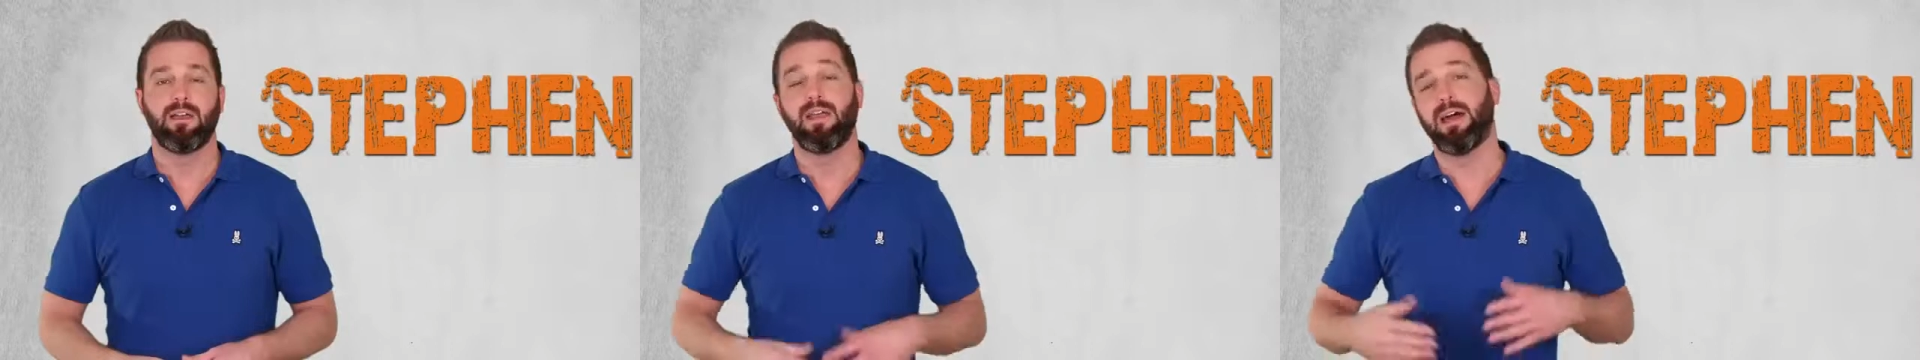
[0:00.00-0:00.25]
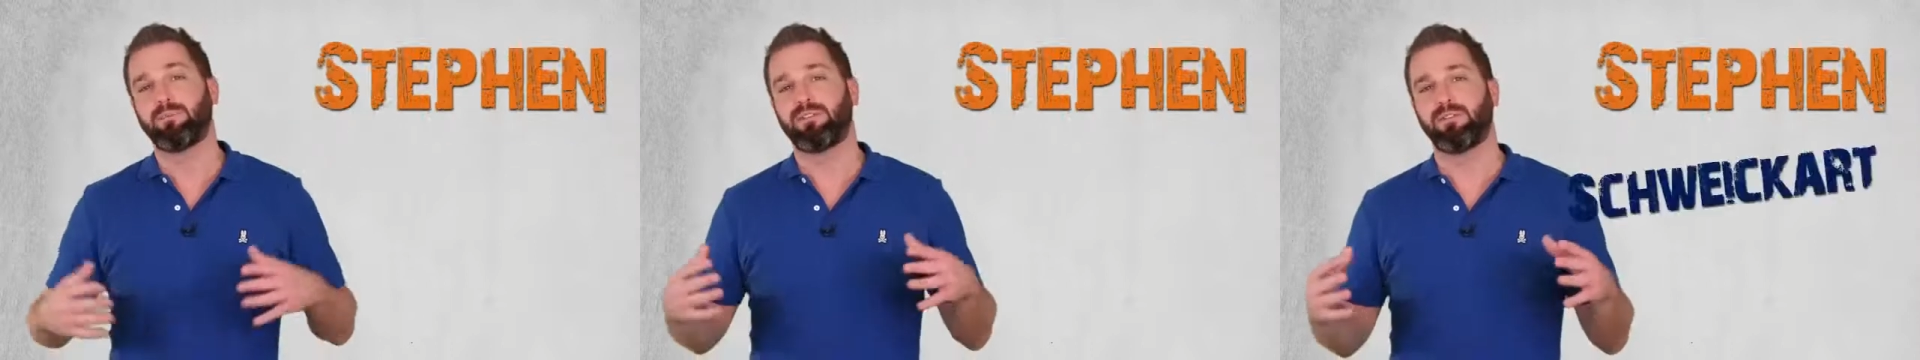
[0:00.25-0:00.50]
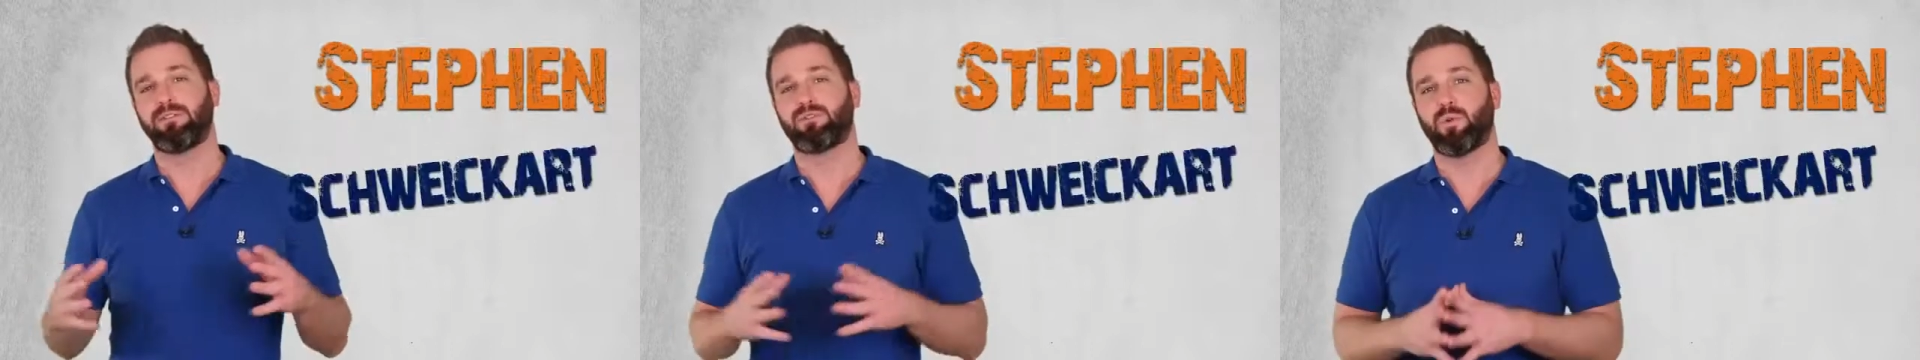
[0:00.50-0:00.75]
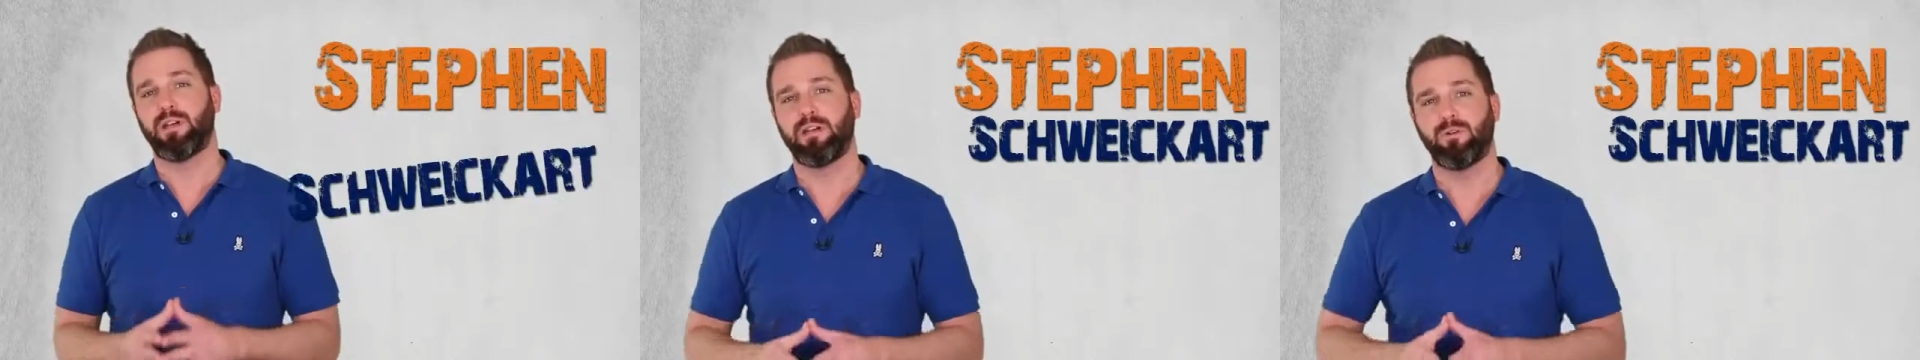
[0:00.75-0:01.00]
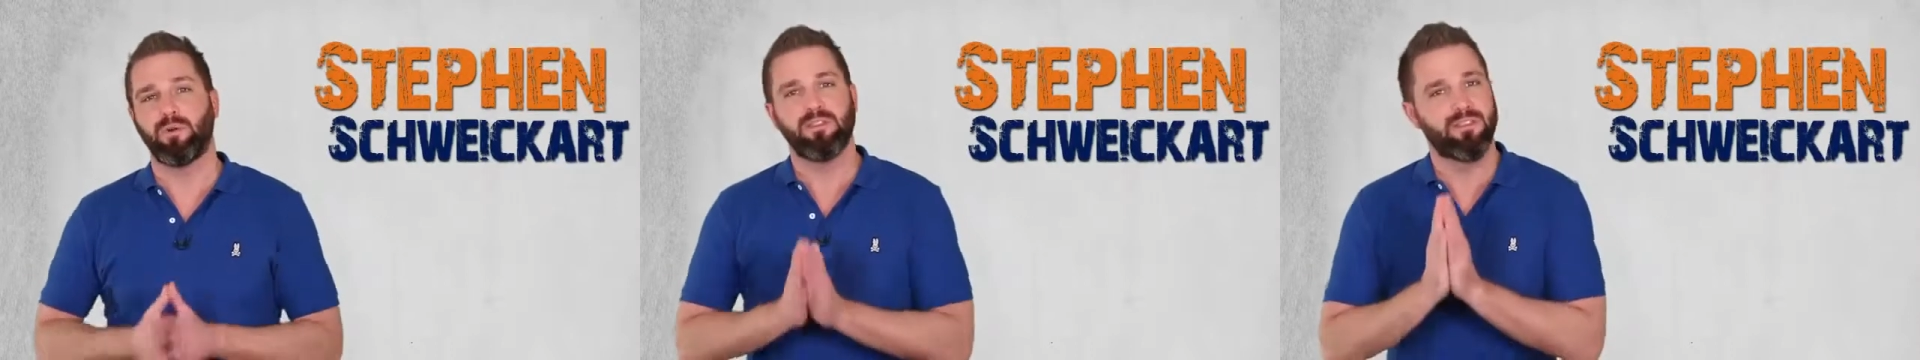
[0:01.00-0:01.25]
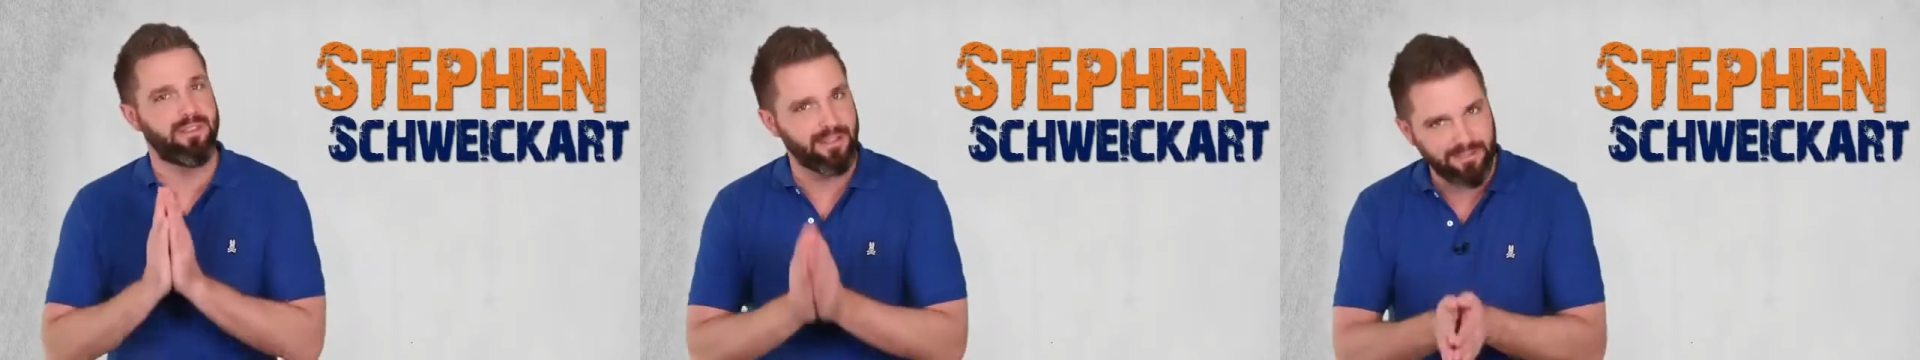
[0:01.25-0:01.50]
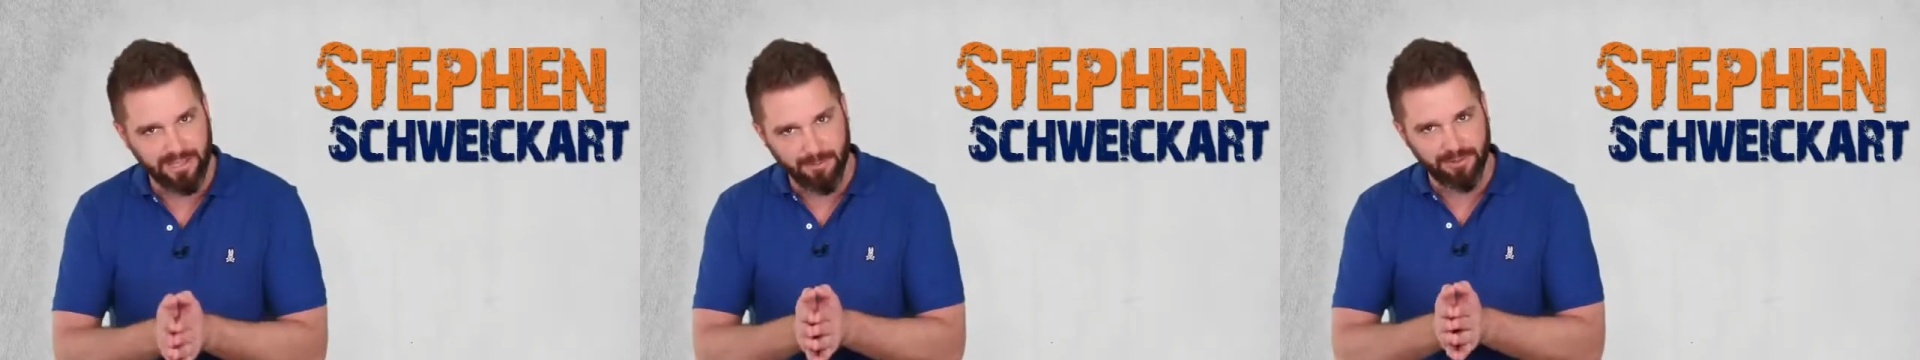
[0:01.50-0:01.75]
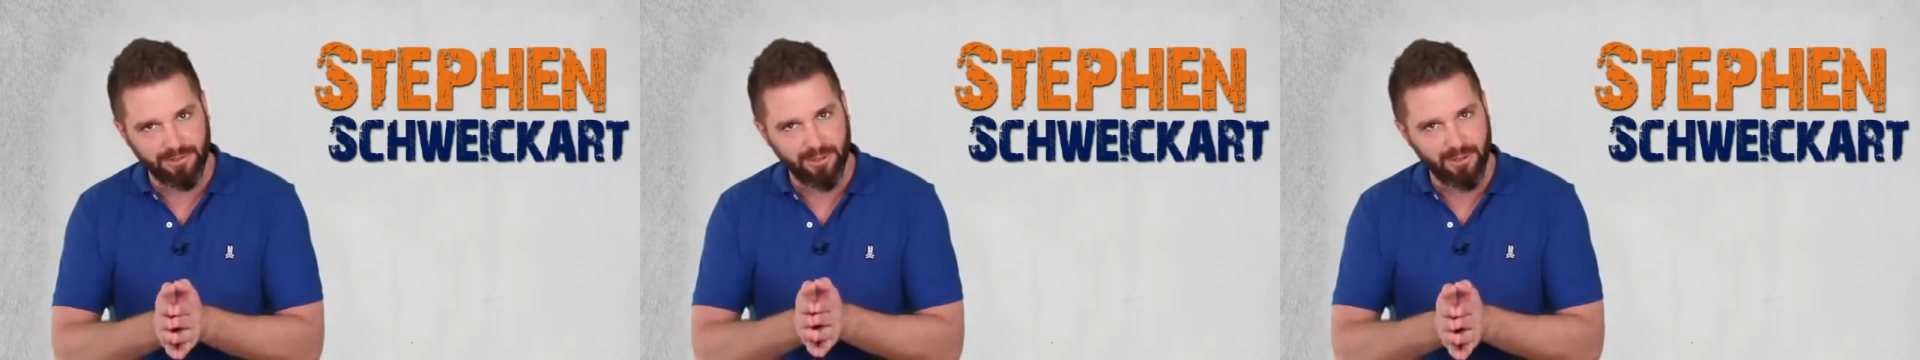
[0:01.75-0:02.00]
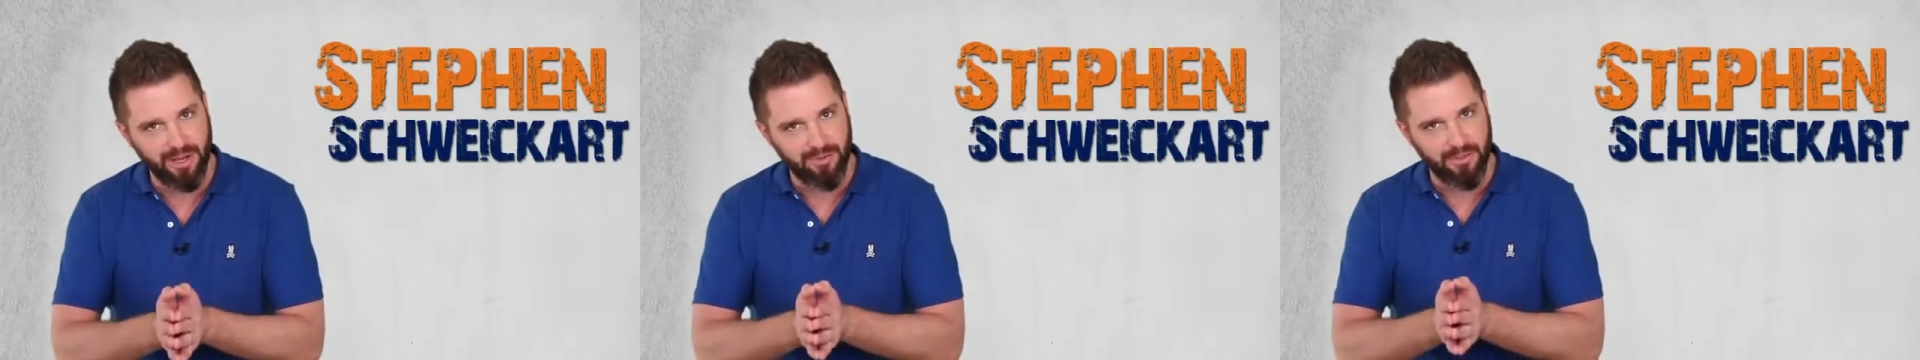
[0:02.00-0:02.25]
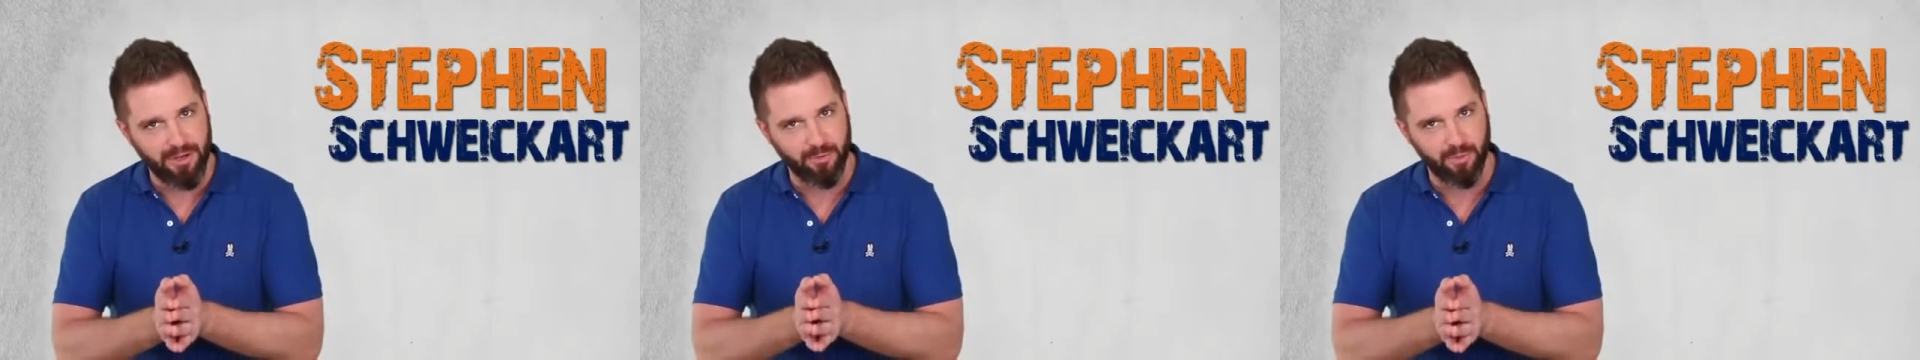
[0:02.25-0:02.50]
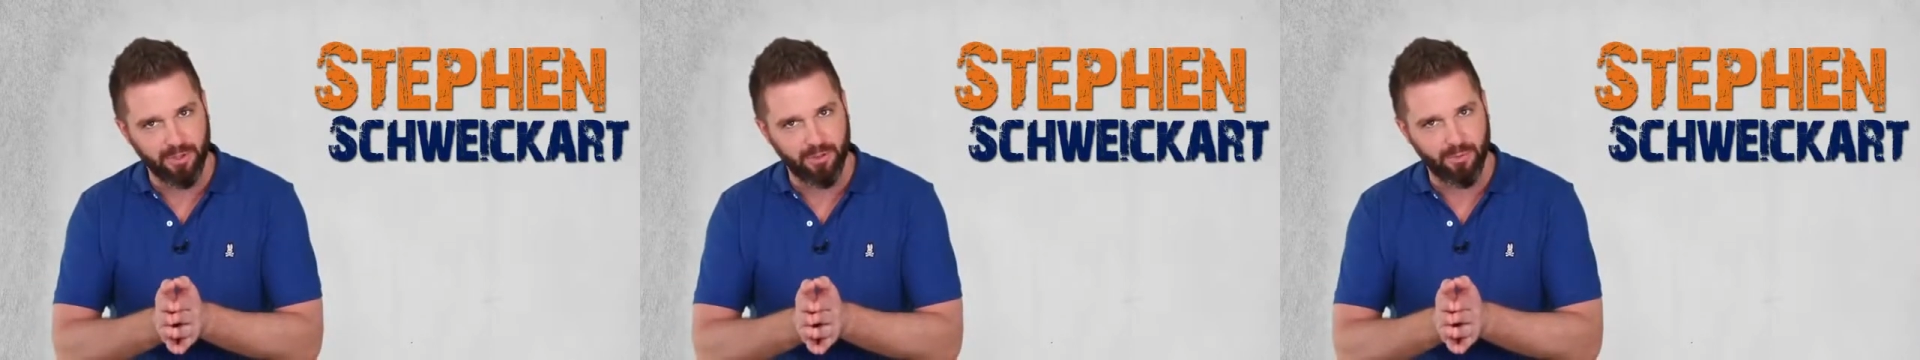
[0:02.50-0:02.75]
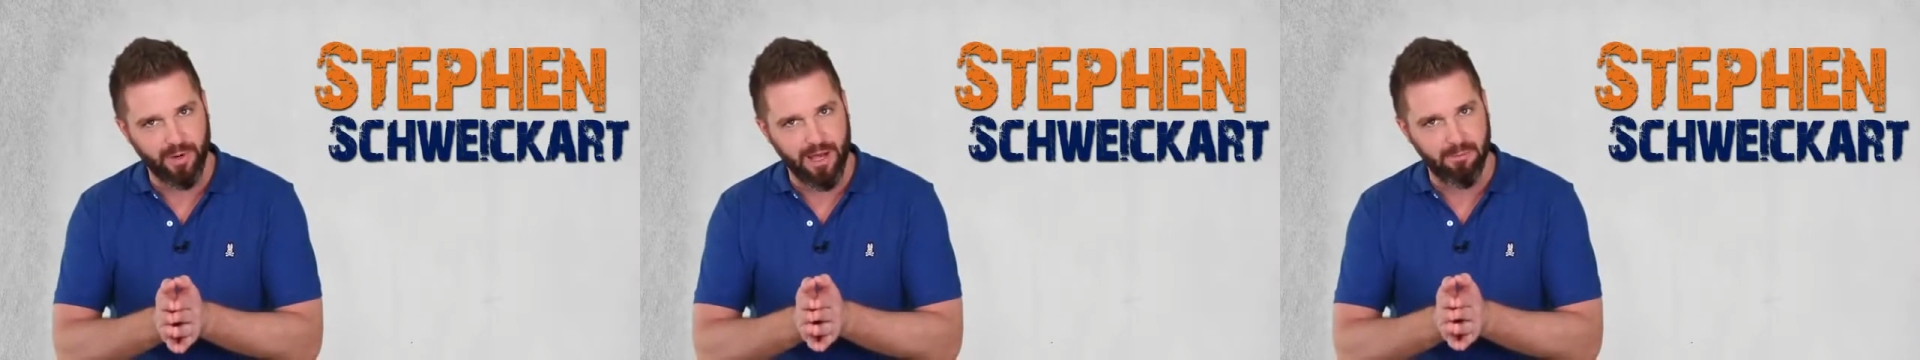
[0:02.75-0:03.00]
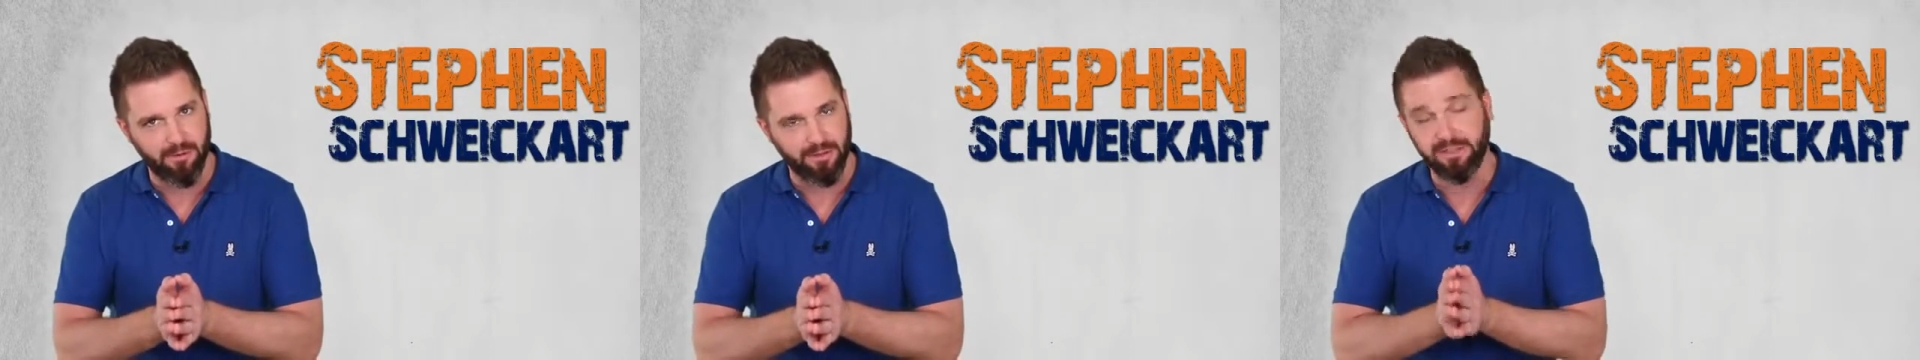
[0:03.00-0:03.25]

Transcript: Hey, I'm Steven Schweiker with this episode of The Real Rebel,